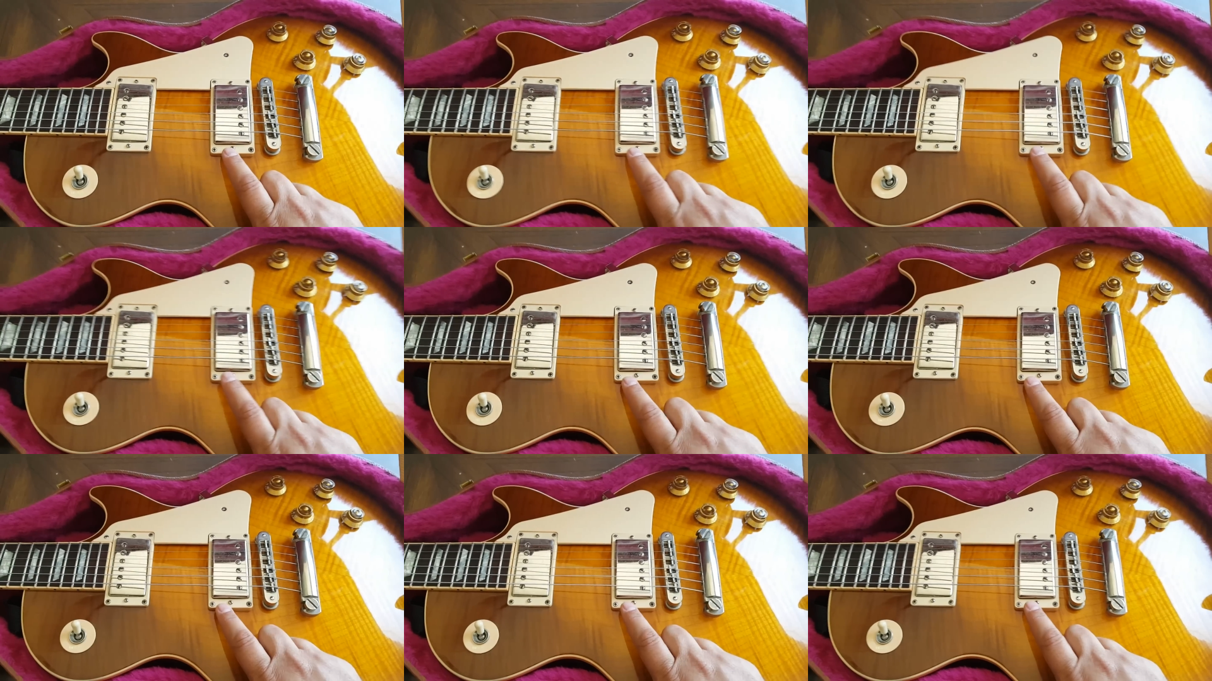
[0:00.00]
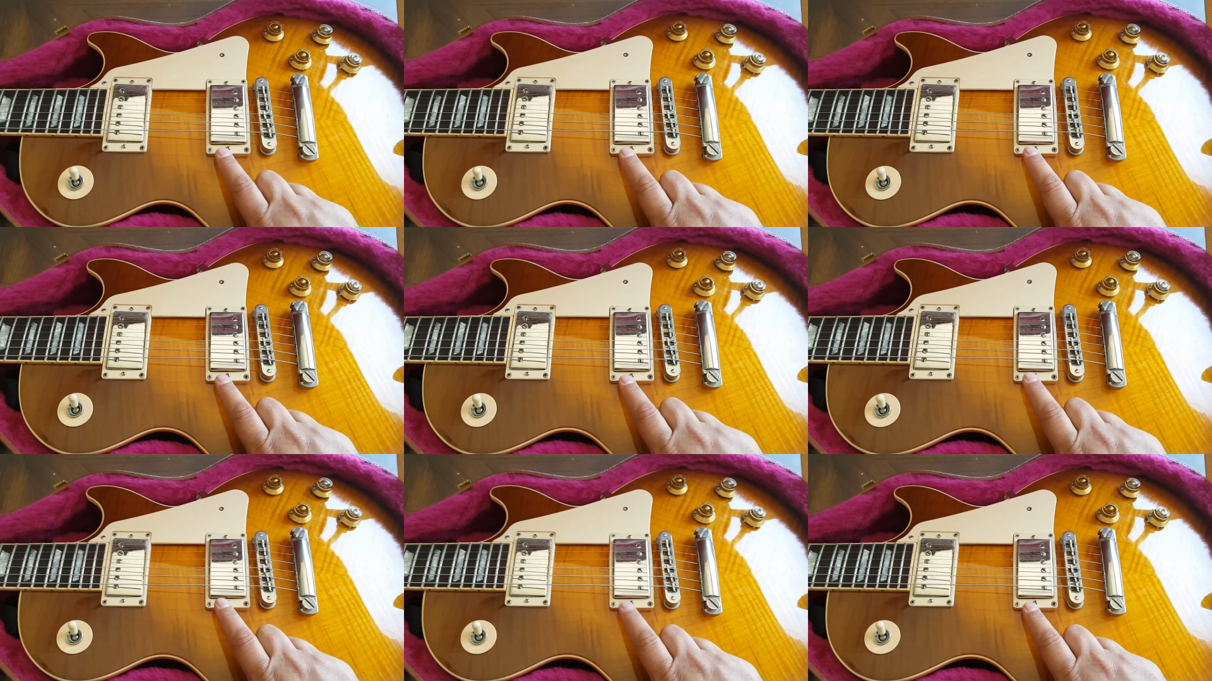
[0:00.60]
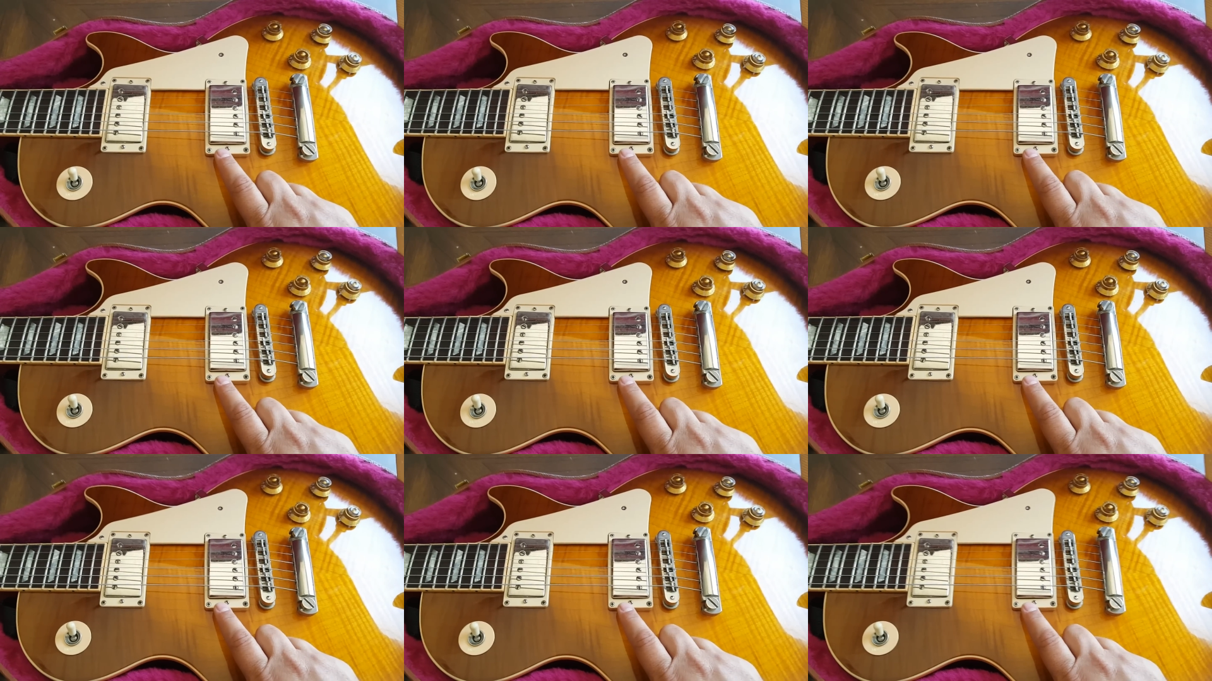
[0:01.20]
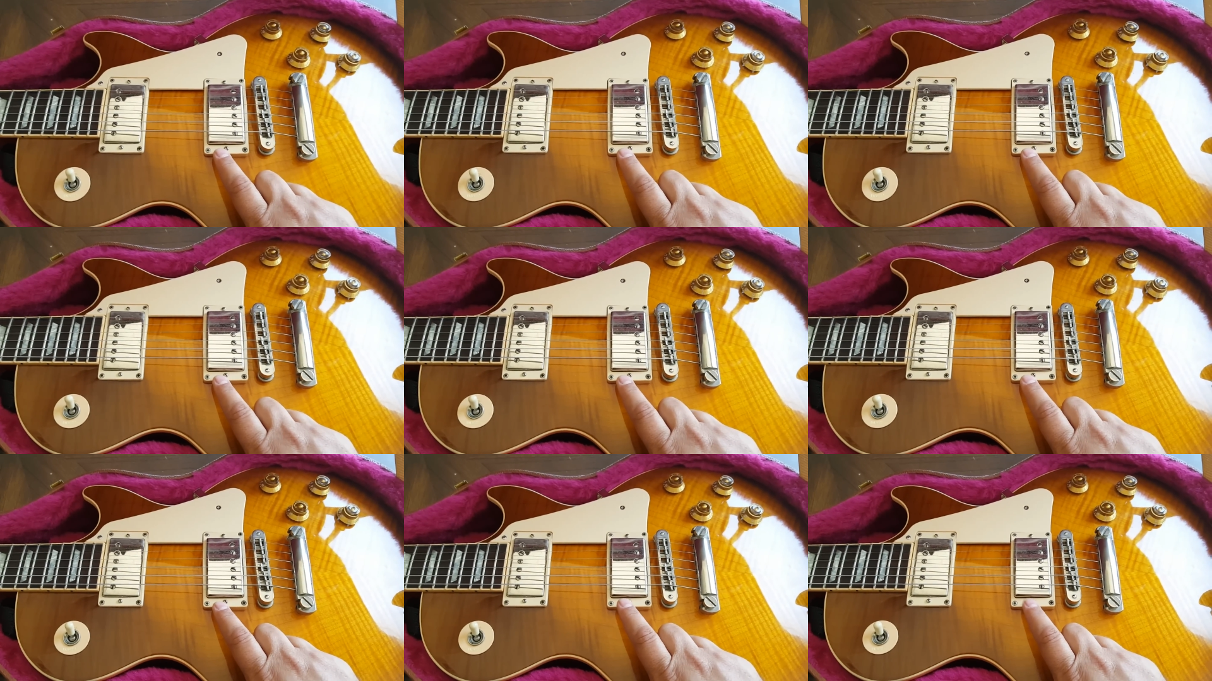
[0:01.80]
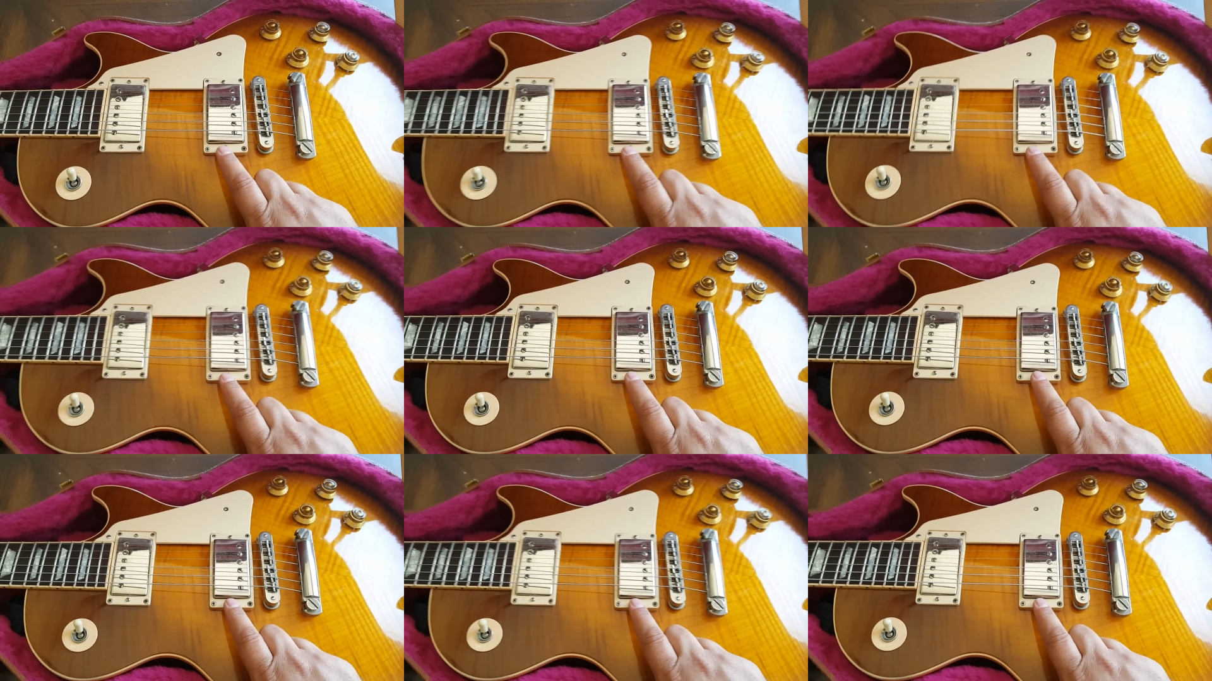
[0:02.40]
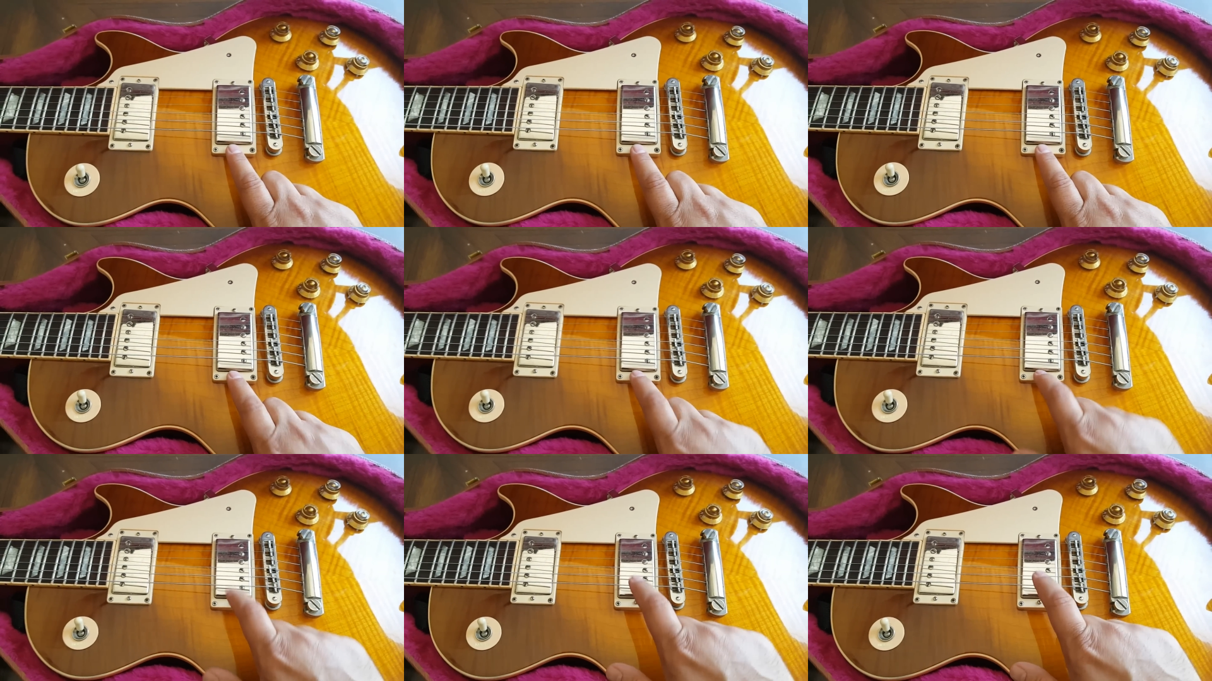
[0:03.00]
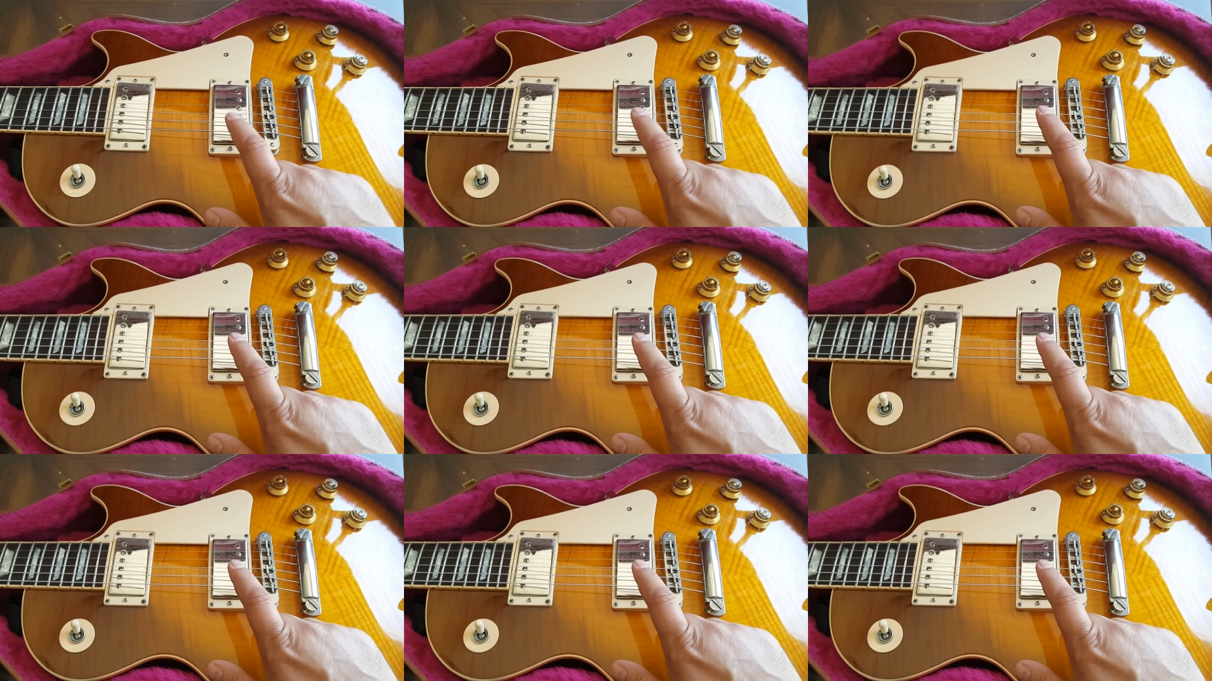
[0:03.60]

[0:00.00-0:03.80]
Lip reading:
(no speaker visible)